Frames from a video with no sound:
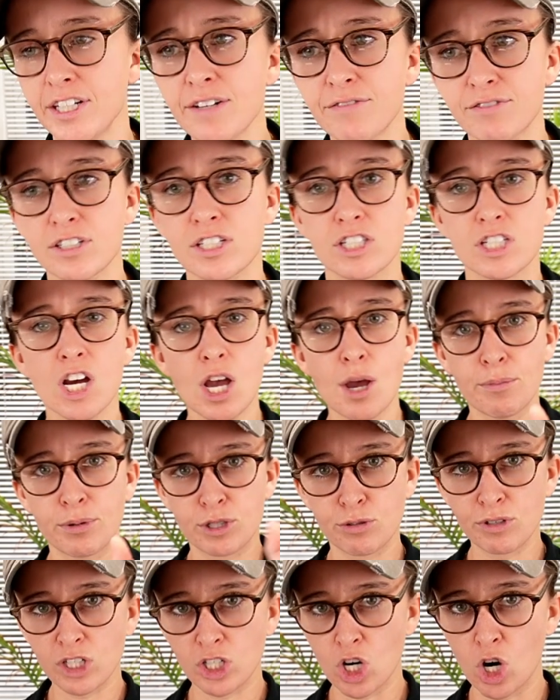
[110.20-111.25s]
difference
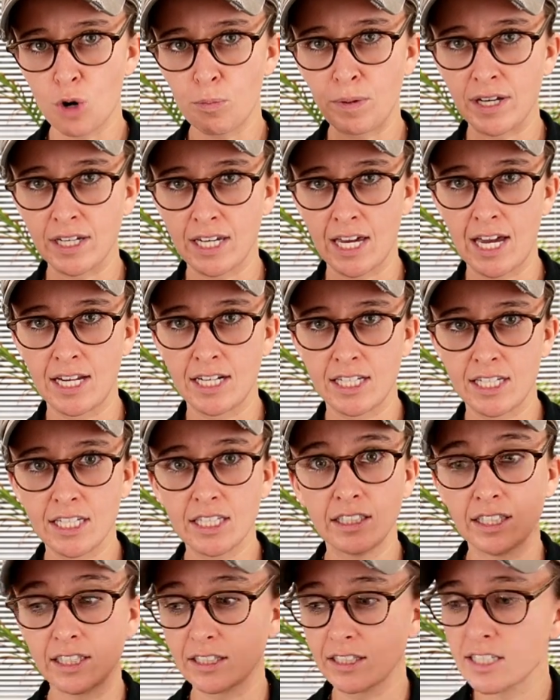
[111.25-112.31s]
between coping and
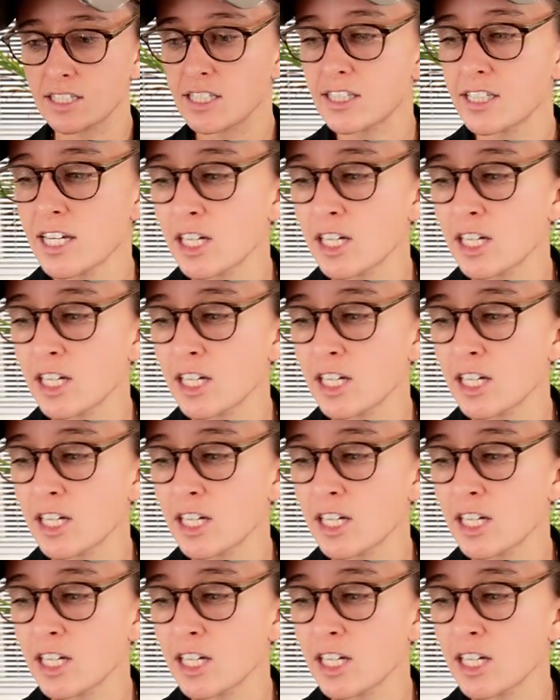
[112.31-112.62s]
healing. This is